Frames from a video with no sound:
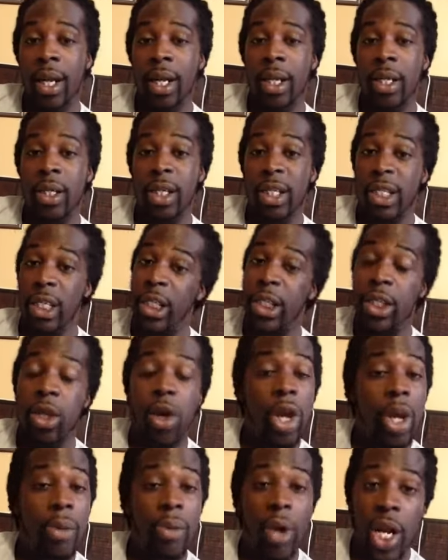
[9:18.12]
your sister or
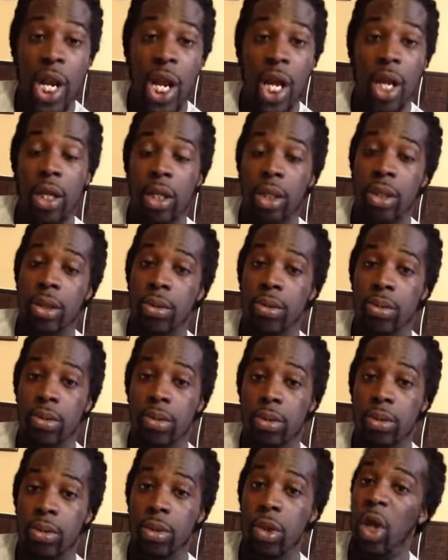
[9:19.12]
your brother,
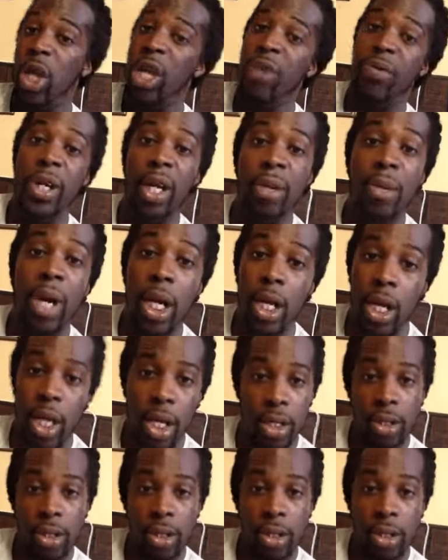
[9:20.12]
or even your mother.